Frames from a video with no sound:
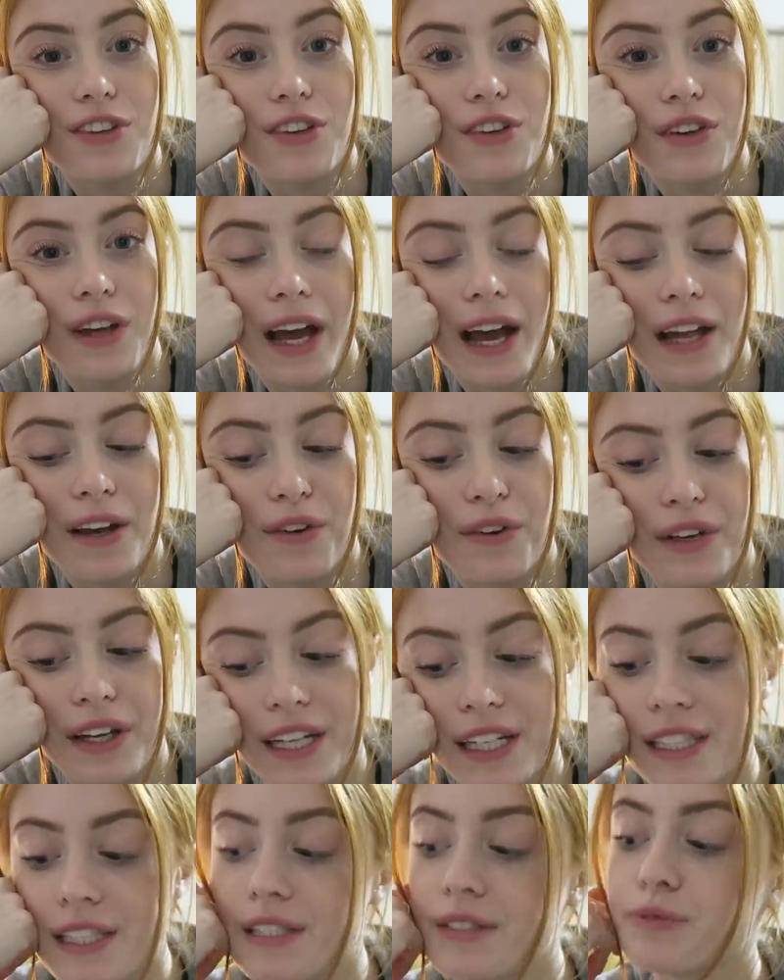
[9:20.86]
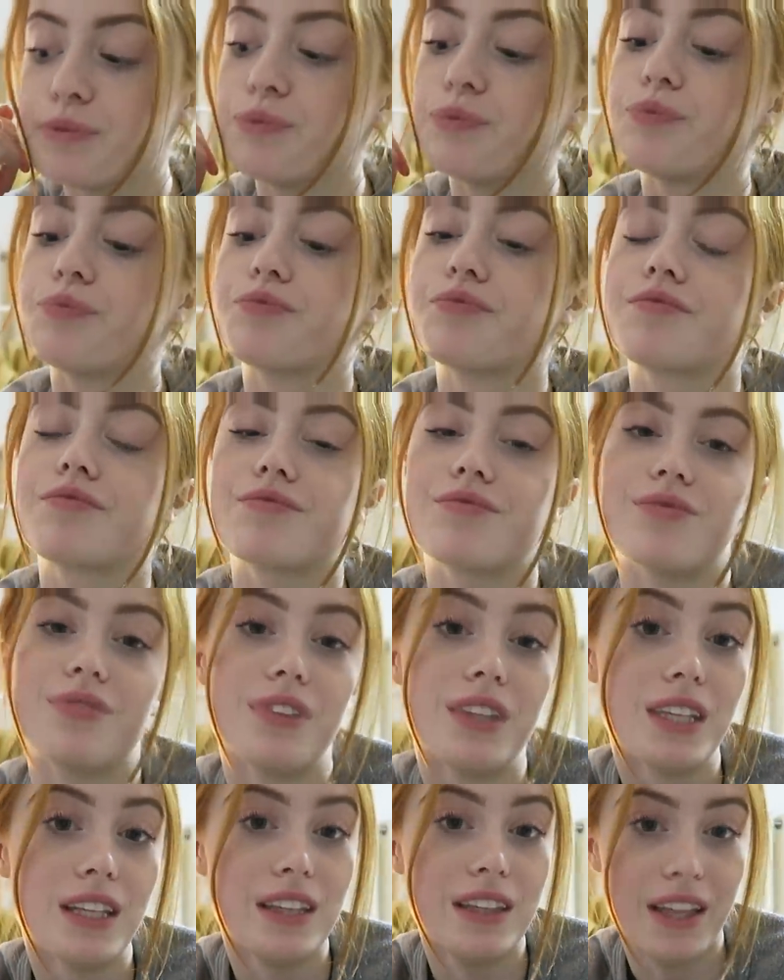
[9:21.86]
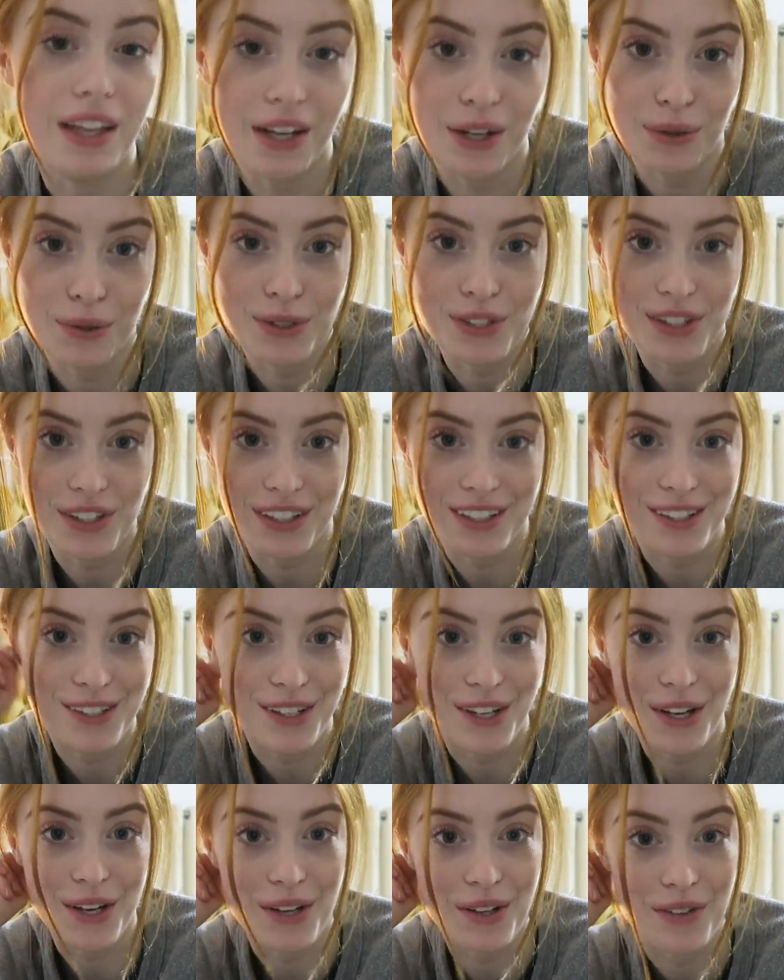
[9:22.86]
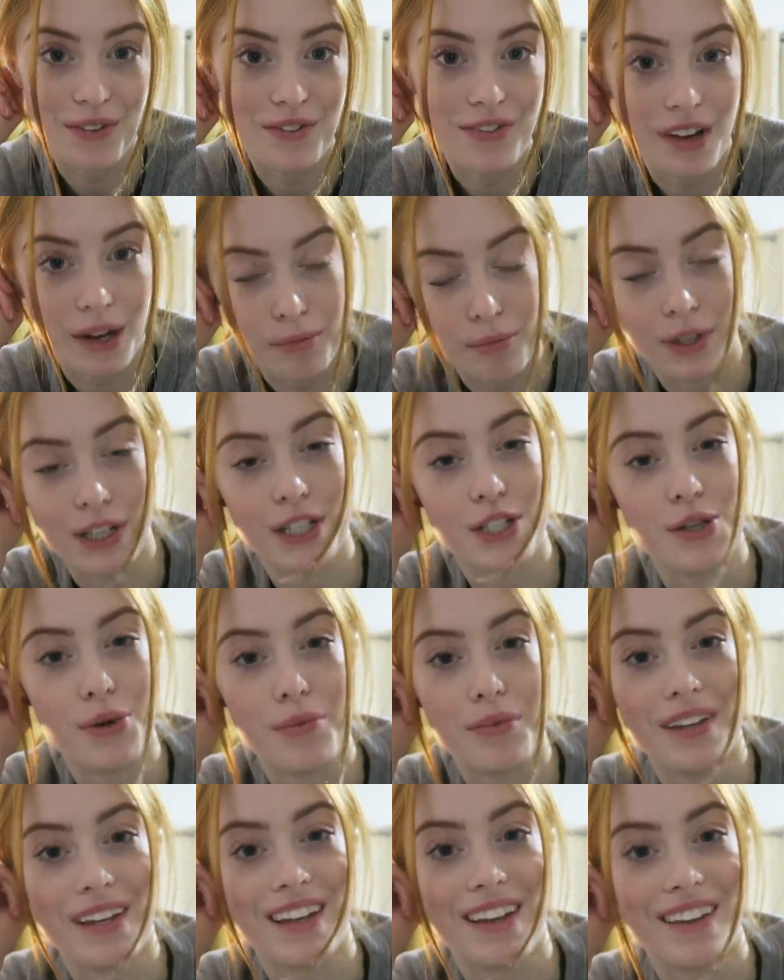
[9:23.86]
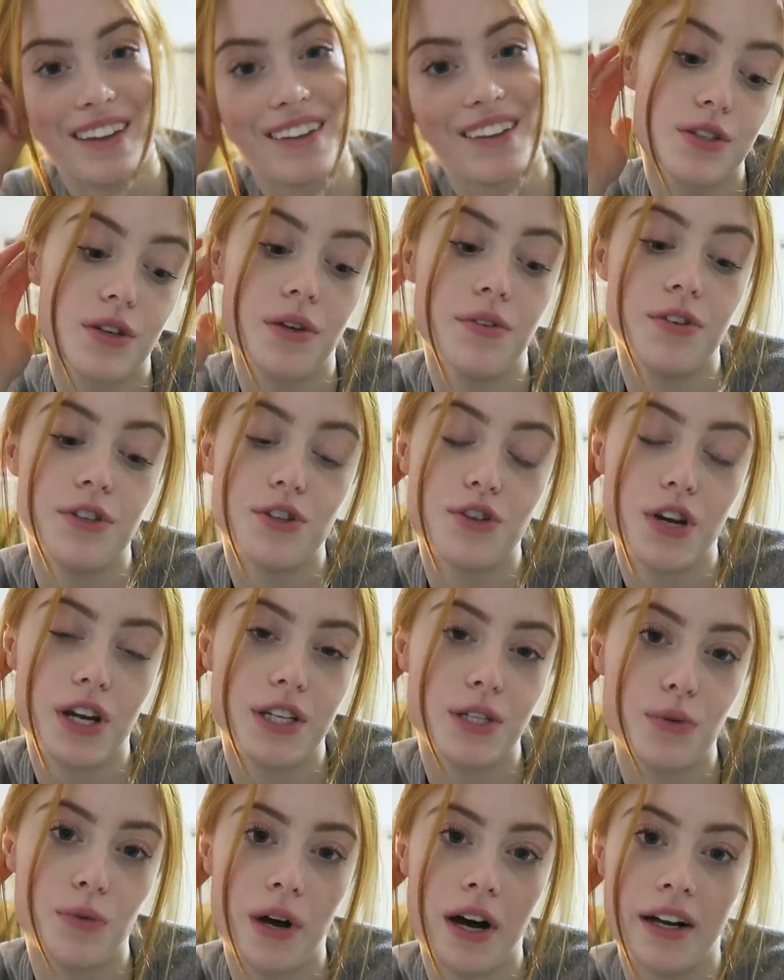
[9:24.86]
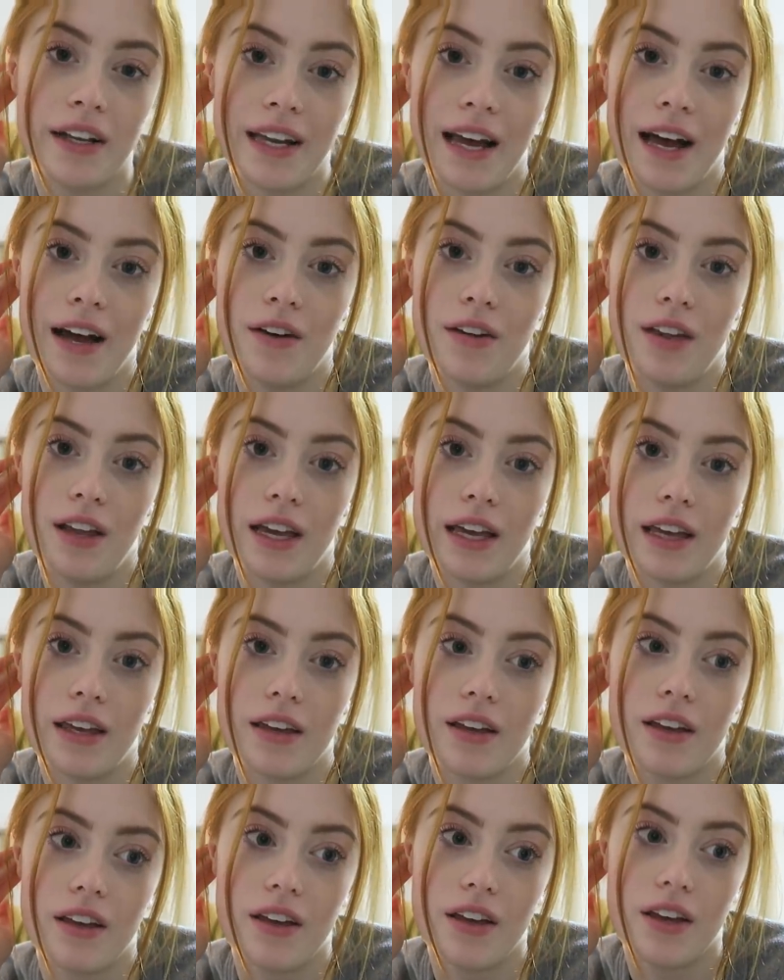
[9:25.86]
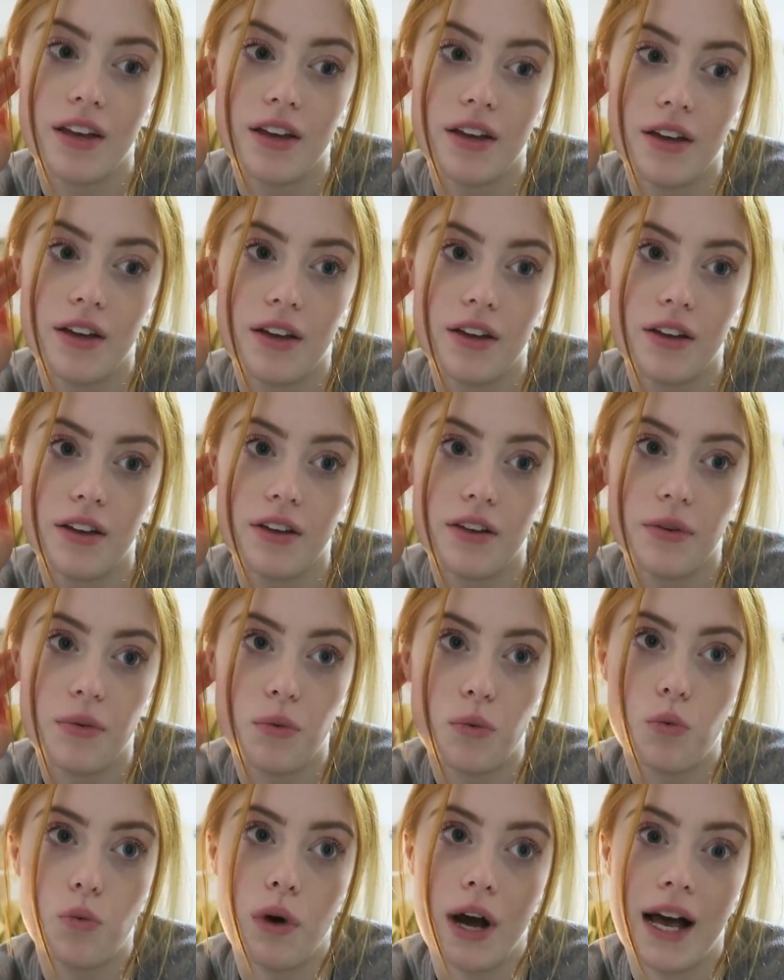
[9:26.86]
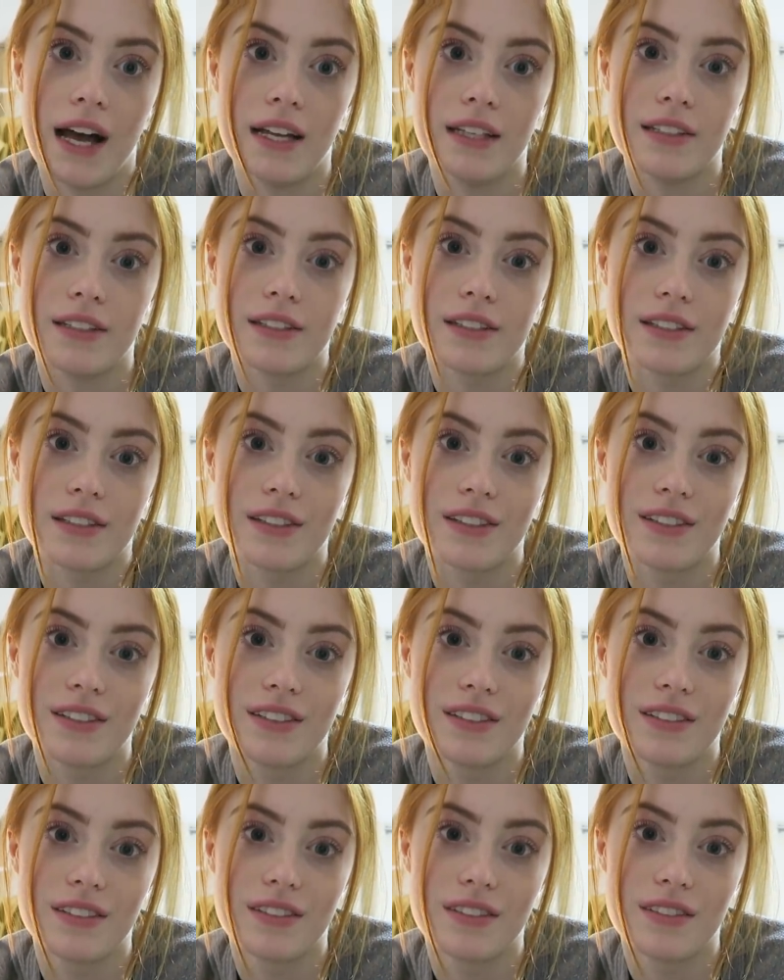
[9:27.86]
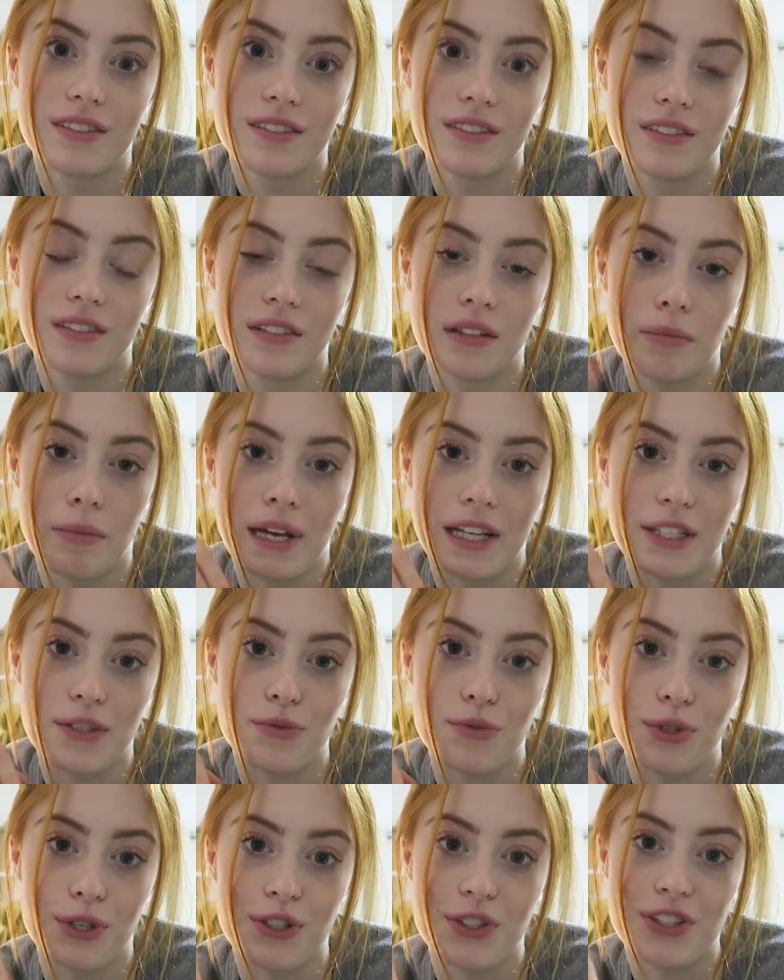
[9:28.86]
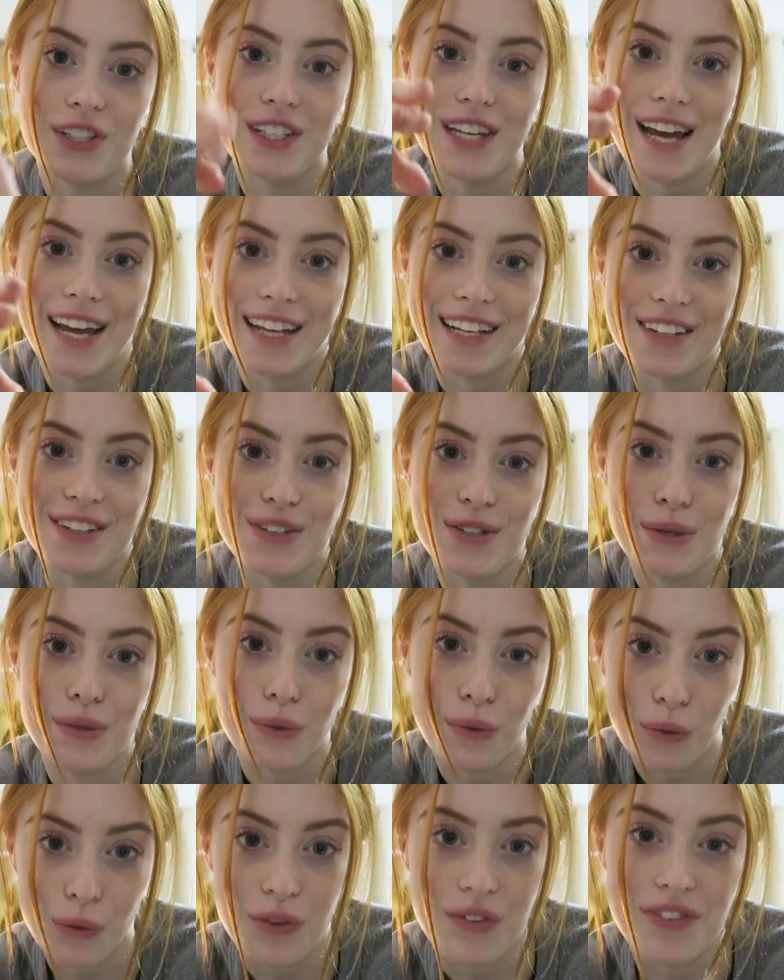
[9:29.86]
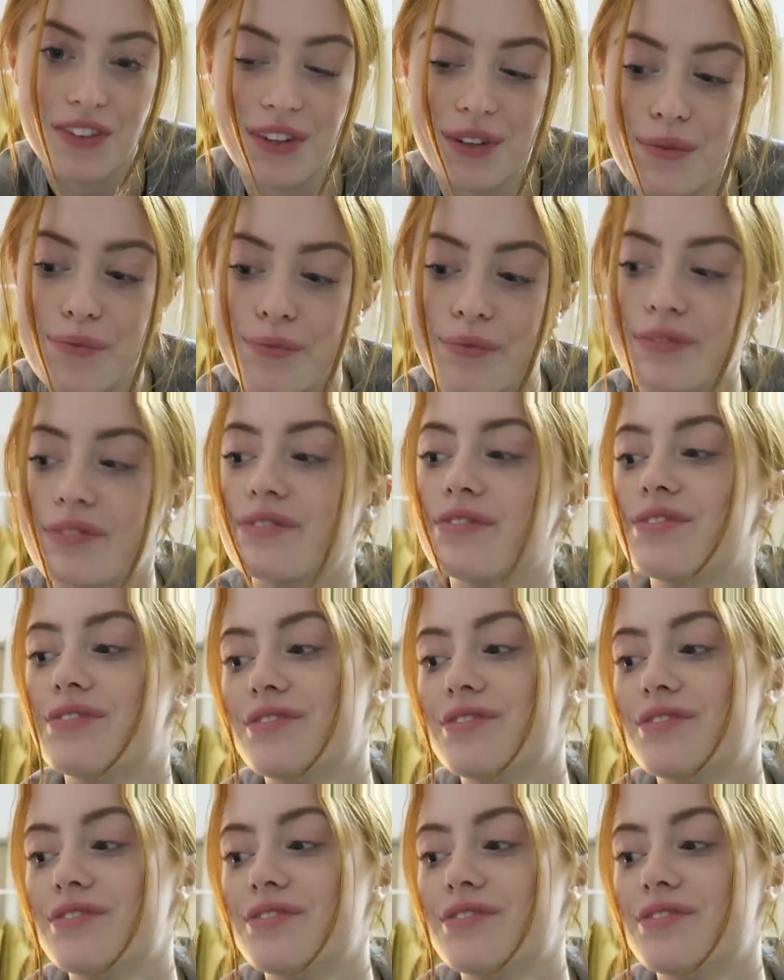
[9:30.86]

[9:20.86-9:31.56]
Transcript: few galleries and then I also need to go fabric shopping. So I'm just trying to work out like where's the best route to take to do all of them